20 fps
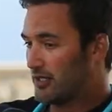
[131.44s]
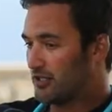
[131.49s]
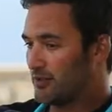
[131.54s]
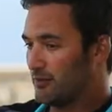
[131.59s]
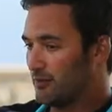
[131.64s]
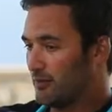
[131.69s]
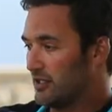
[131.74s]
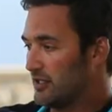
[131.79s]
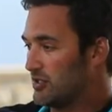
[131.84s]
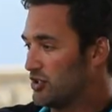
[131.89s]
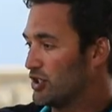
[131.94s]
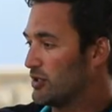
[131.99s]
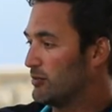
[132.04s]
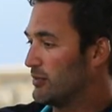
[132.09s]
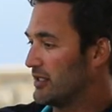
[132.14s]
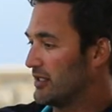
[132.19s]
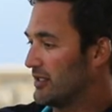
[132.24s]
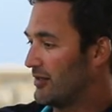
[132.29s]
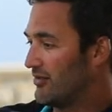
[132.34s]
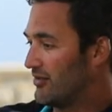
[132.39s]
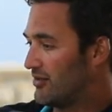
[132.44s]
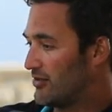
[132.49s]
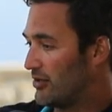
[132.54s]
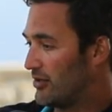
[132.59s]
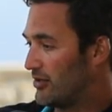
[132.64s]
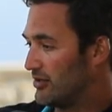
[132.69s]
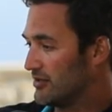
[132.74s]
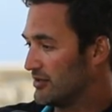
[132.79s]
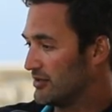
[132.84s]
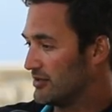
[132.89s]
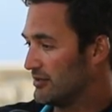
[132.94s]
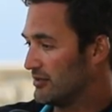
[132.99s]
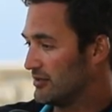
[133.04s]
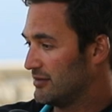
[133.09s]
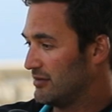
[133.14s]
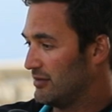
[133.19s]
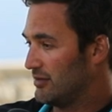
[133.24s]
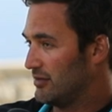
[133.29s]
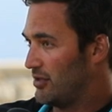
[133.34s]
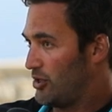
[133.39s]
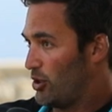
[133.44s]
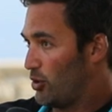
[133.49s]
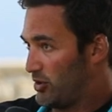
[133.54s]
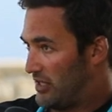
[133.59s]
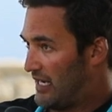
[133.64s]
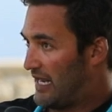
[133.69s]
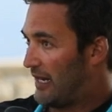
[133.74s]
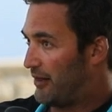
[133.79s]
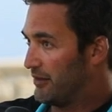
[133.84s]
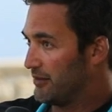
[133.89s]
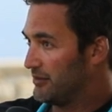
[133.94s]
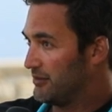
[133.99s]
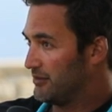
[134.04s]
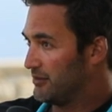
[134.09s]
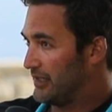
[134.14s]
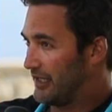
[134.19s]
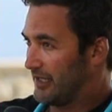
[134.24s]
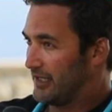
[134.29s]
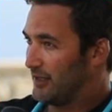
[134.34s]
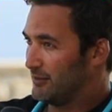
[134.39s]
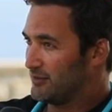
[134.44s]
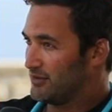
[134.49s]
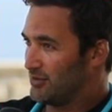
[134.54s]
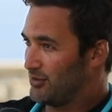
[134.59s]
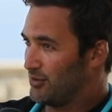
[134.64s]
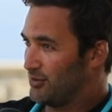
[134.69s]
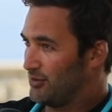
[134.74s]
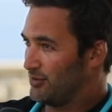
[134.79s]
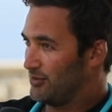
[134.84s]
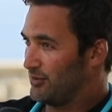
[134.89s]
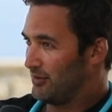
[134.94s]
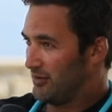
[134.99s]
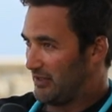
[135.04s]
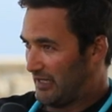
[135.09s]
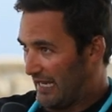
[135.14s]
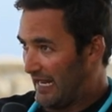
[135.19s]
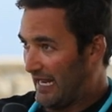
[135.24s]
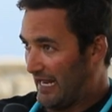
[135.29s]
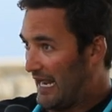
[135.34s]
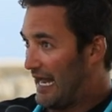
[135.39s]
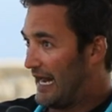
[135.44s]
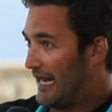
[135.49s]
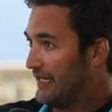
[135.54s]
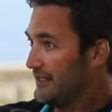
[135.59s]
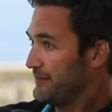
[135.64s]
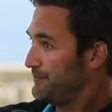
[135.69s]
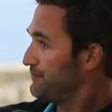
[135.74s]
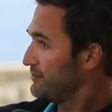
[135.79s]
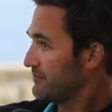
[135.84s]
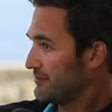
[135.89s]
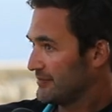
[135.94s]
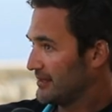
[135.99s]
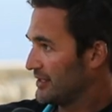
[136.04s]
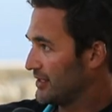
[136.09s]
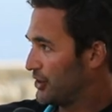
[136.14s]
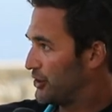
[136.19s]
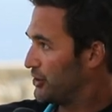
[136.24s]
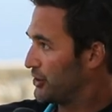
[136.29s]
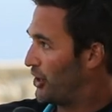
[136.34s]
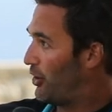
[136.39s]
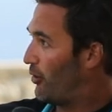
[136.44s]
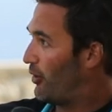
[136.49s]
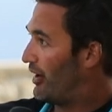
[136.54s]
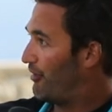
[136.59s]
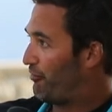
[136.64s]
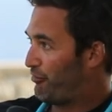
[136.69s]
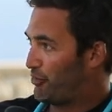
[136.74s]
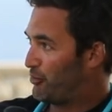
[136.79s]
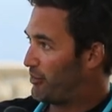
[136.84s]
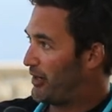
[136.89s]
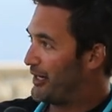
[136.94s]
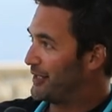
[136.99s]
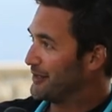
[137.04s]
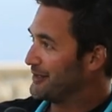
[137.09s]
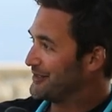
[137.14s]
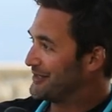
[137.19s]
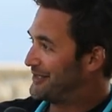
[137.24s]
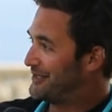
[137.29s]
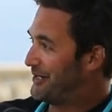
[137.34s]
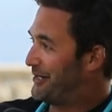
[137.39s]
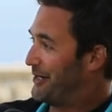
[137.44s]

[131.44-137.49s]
are some legitimate concerns, no doubt, when it comes to AI. Could go off the rails,